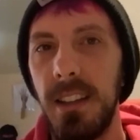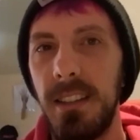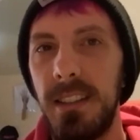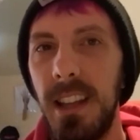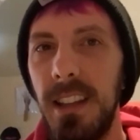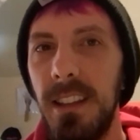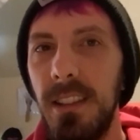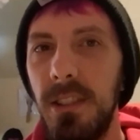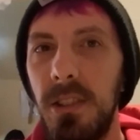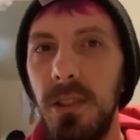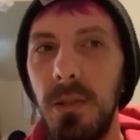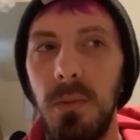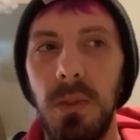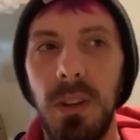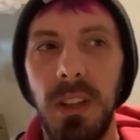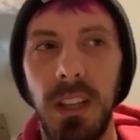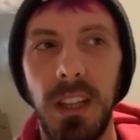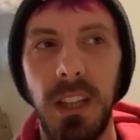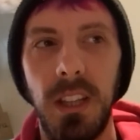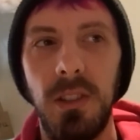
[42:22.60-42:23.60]
tend to
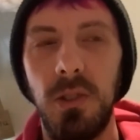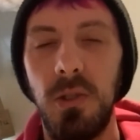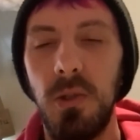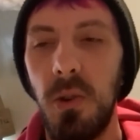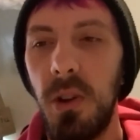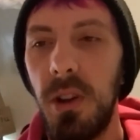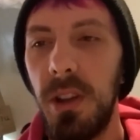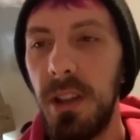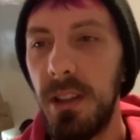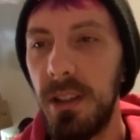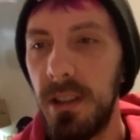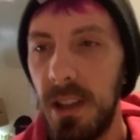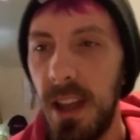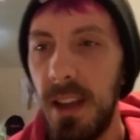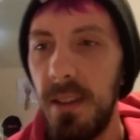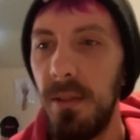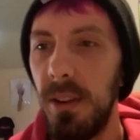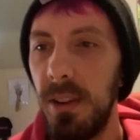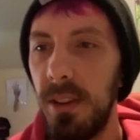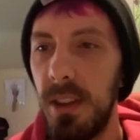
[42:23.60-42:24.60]
really enjoy
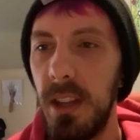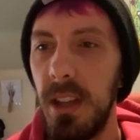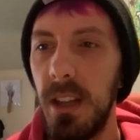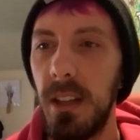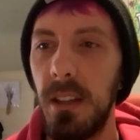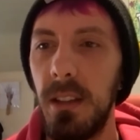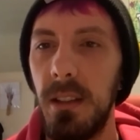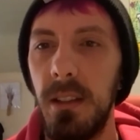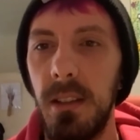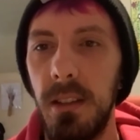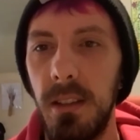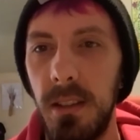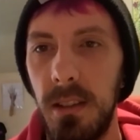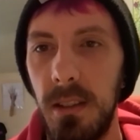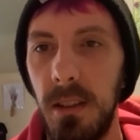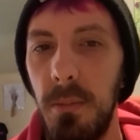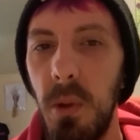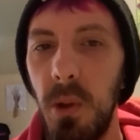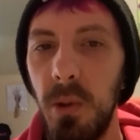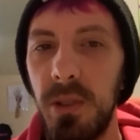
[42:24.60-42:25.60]
everything,
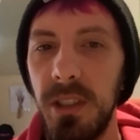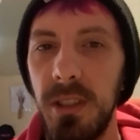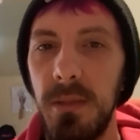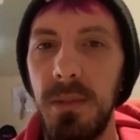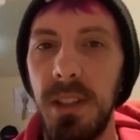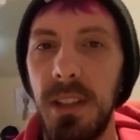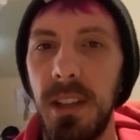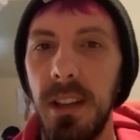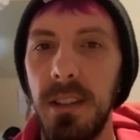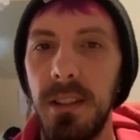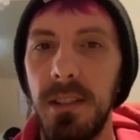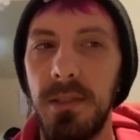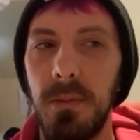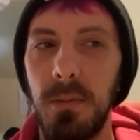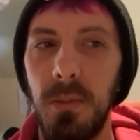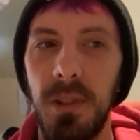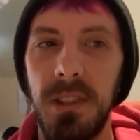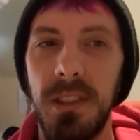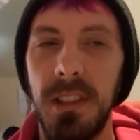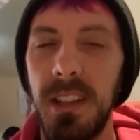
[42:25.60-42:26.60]
mostly because
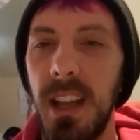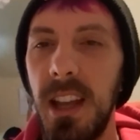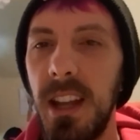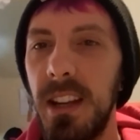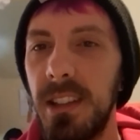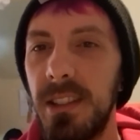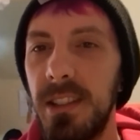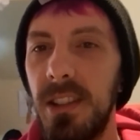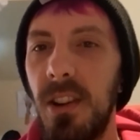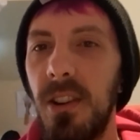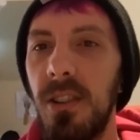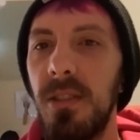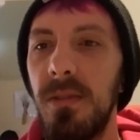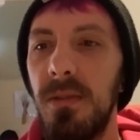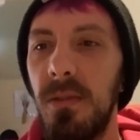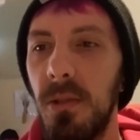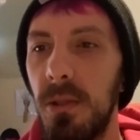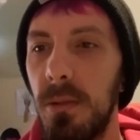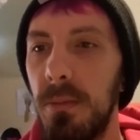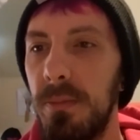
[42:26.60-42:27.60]
once again, it's an art
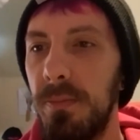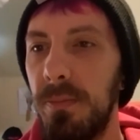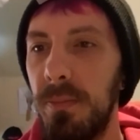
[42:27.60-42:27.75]
form.